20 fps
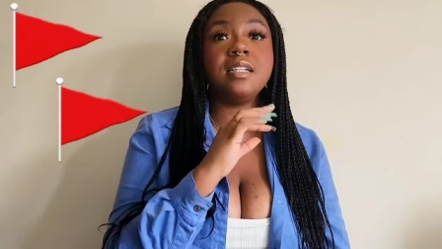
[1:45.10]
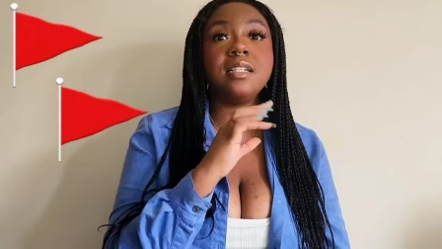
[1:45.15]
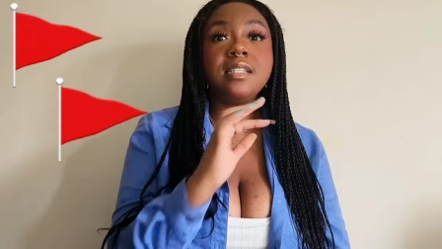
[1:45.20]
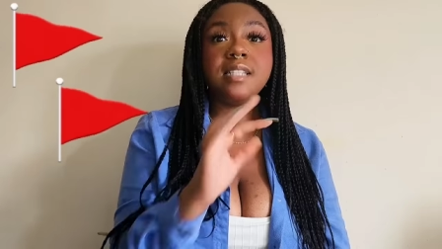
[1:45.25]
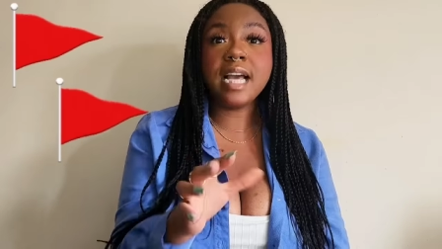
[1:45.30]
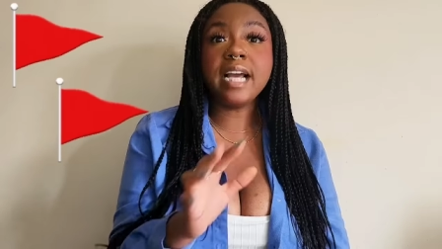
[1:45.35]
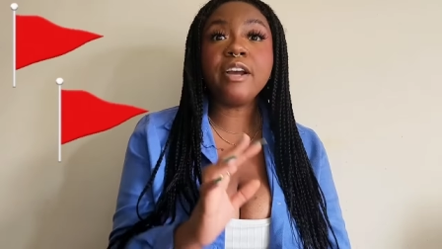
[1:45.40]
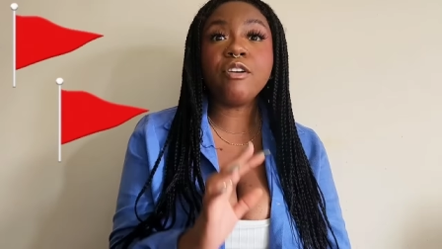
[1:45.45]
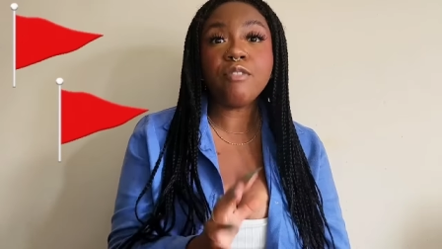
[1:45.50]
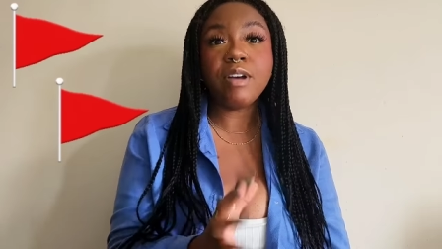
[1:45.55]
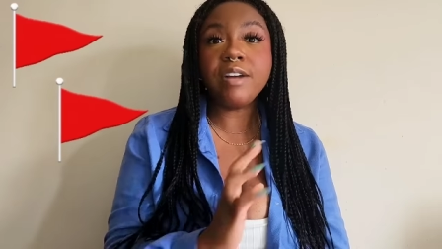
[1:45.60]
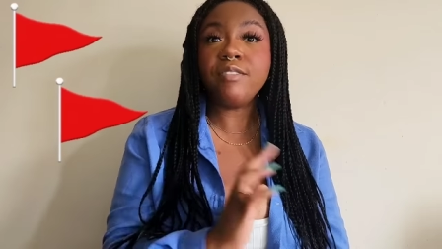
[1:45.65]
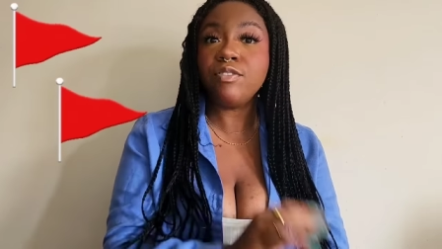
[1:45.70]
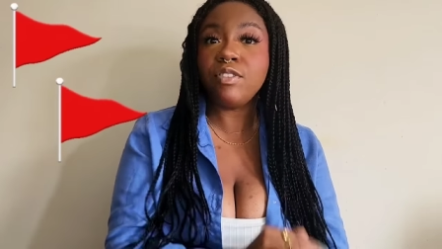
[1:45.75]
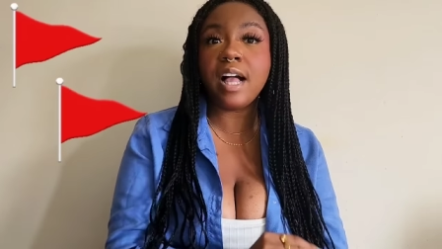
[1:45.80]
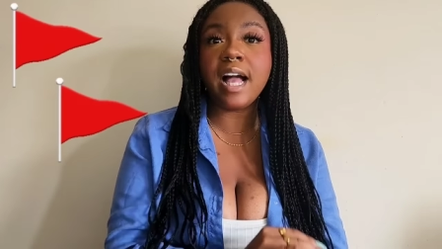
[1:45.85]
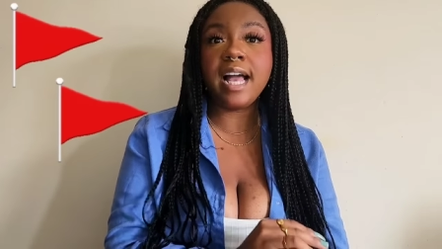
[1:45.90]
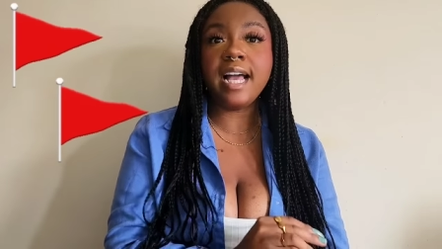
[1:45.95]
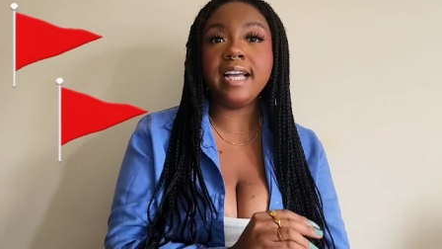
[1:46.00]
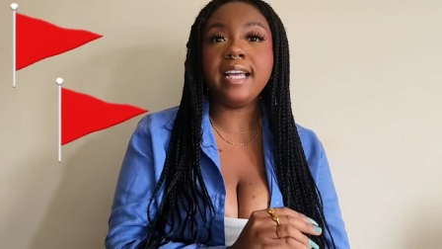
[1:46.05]
Second red
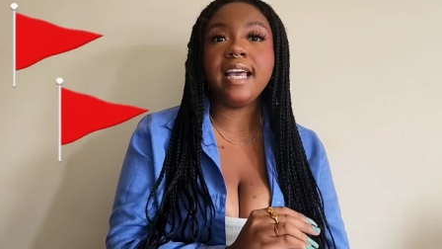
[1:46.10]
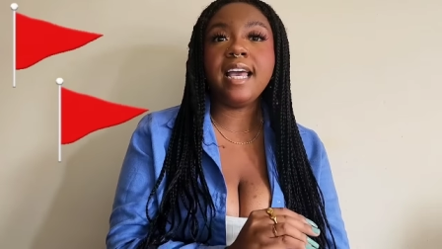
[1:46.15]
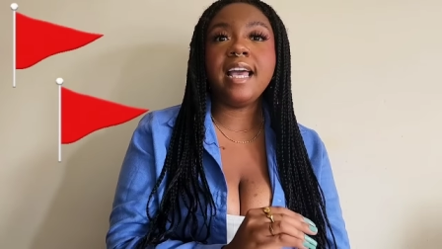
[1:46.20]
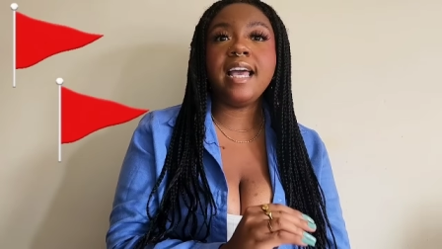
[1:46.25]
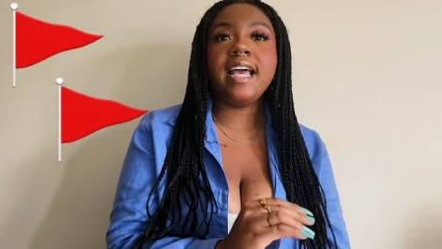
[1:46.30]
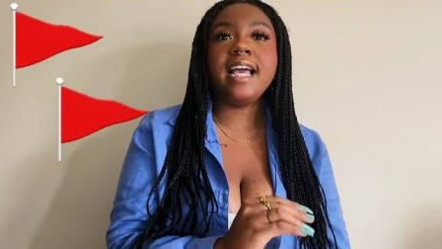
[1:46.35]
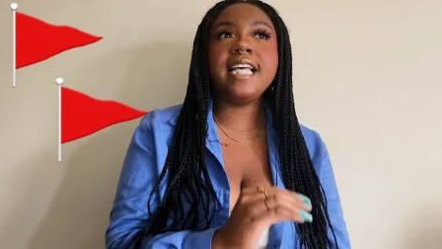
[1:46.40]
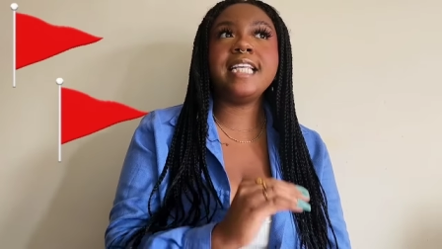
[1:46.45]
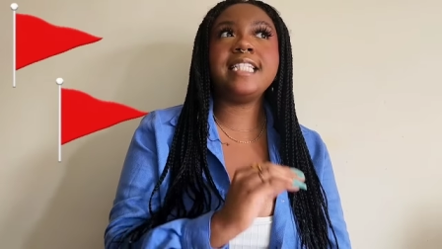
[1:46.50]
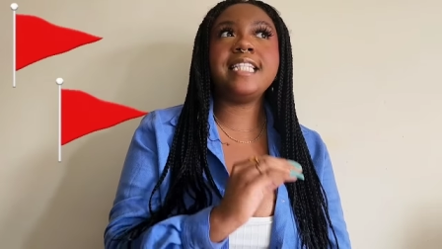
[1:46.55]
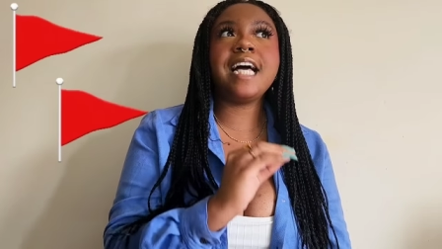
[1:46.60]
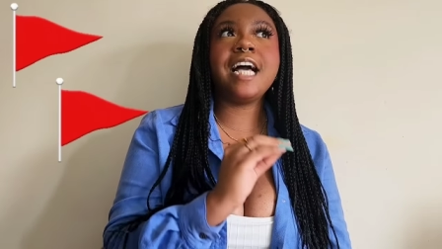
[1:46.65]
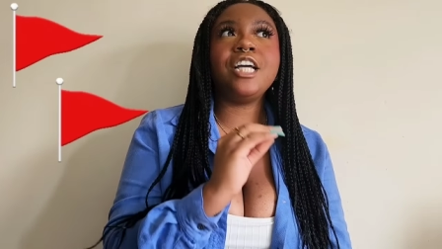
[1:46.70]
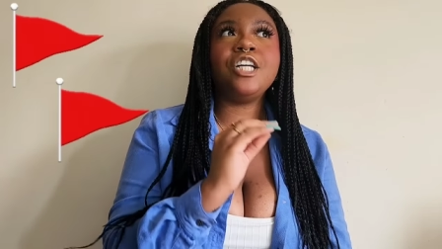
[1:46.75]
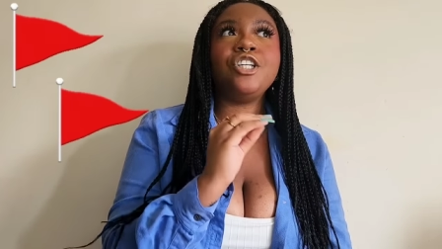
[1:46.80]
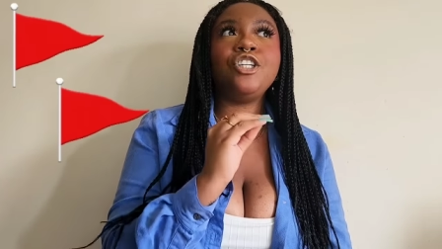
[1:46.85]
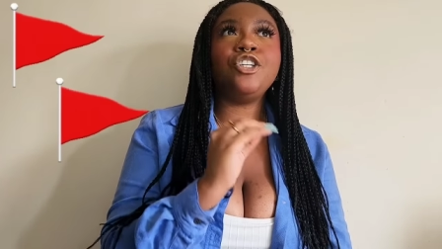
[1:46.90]
flag is that